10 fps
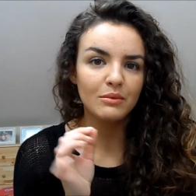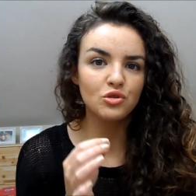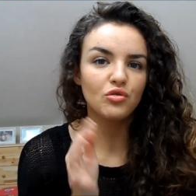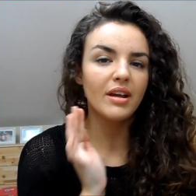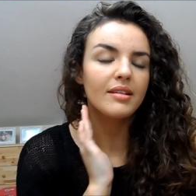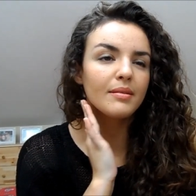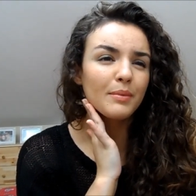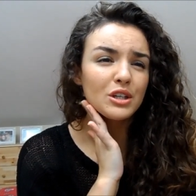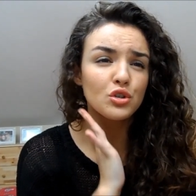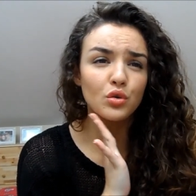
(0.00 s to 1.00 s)
If I'm
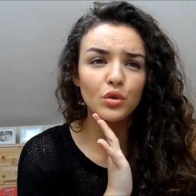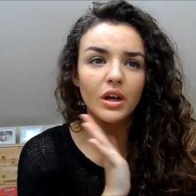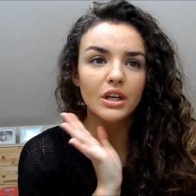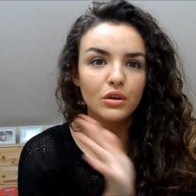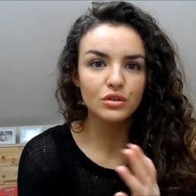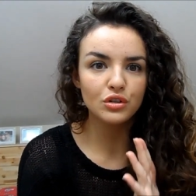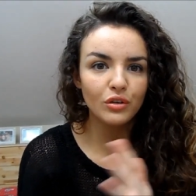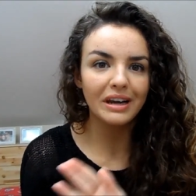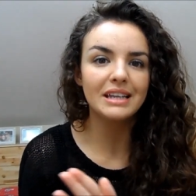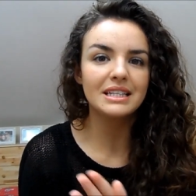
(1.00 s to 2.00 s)
stressed, my jawline goes
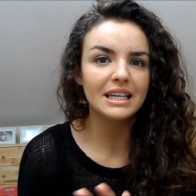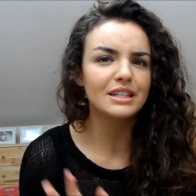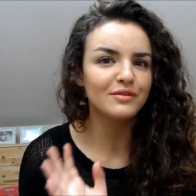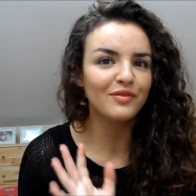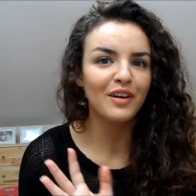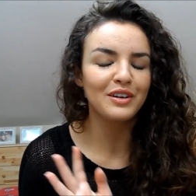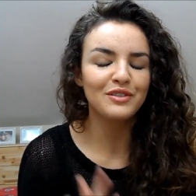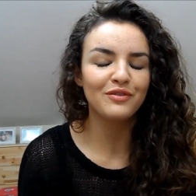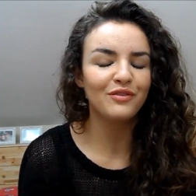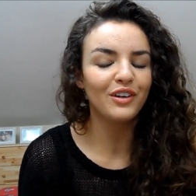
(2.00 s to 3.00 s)
crazy. It's
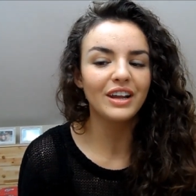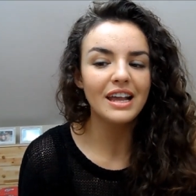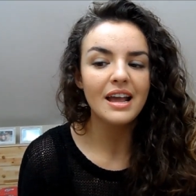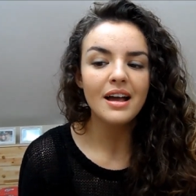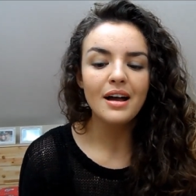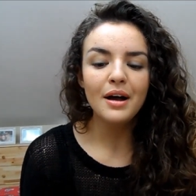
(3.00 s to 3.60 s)
very funny.